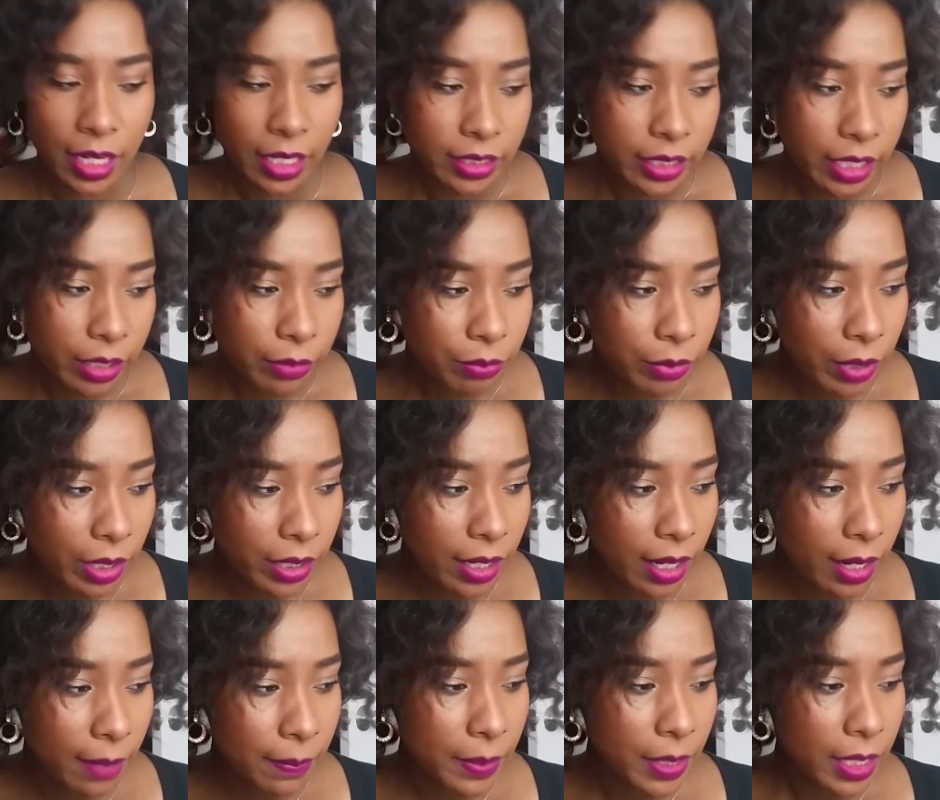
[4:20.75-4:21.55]
They run
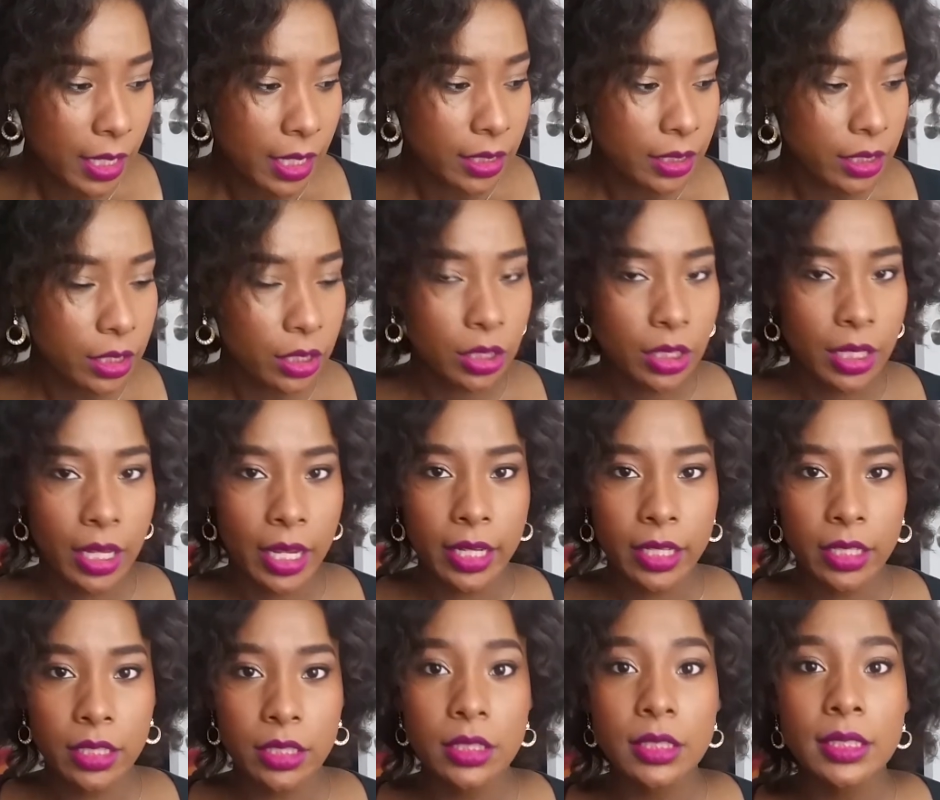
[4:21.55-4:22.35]
up, they're
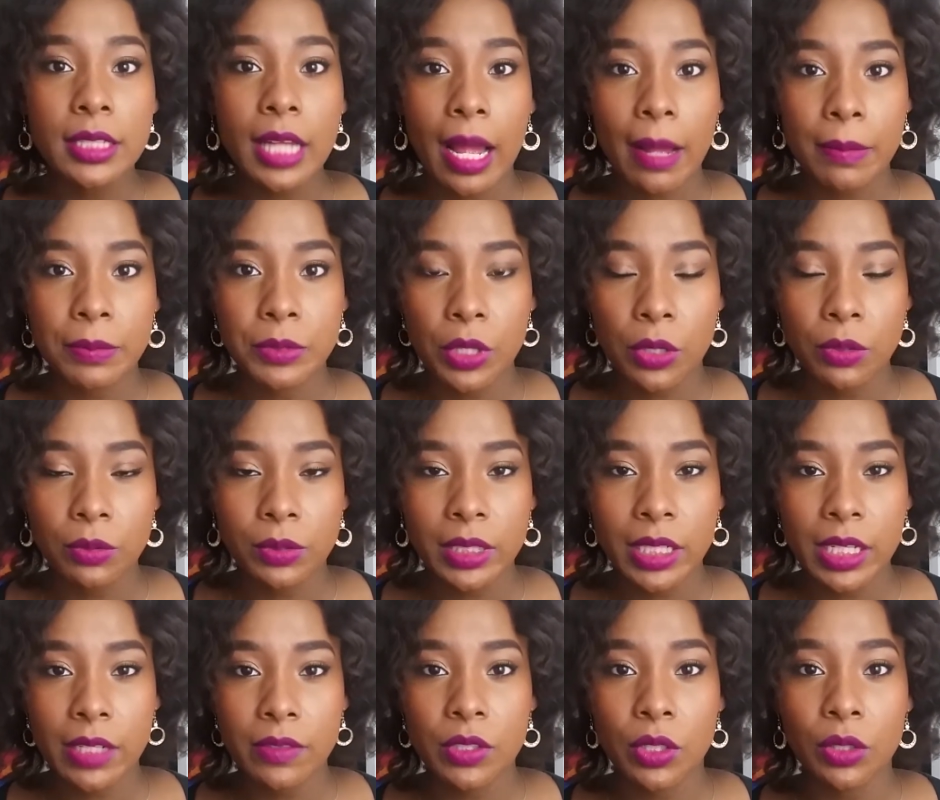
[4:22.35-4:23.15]
like, stop, don't
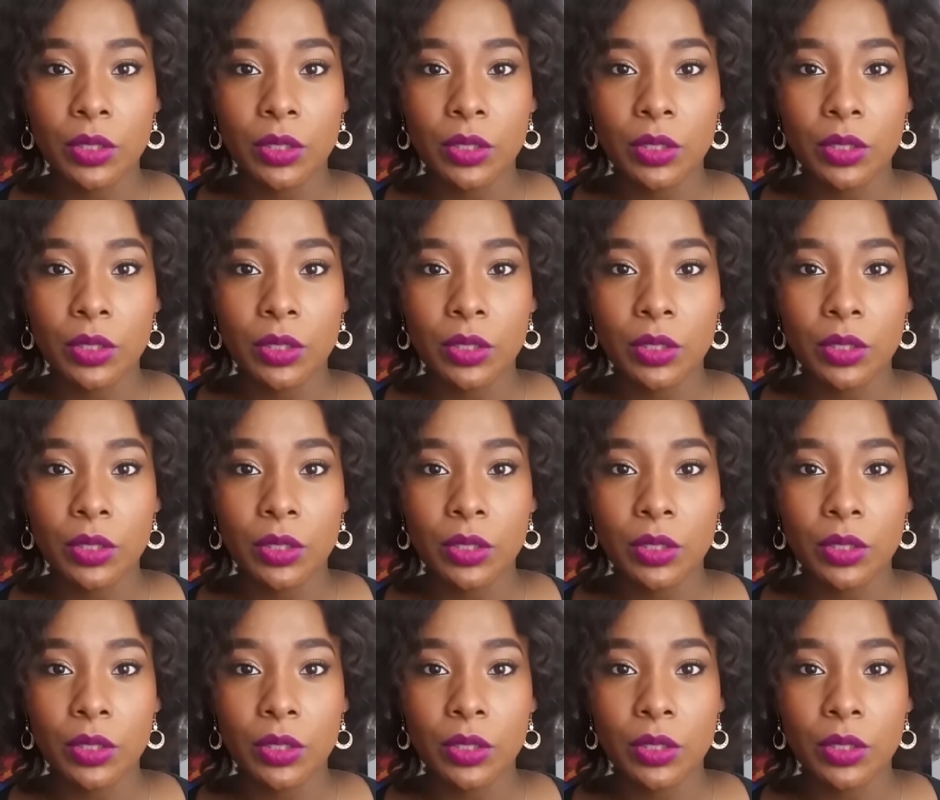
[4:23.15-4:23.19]
leave.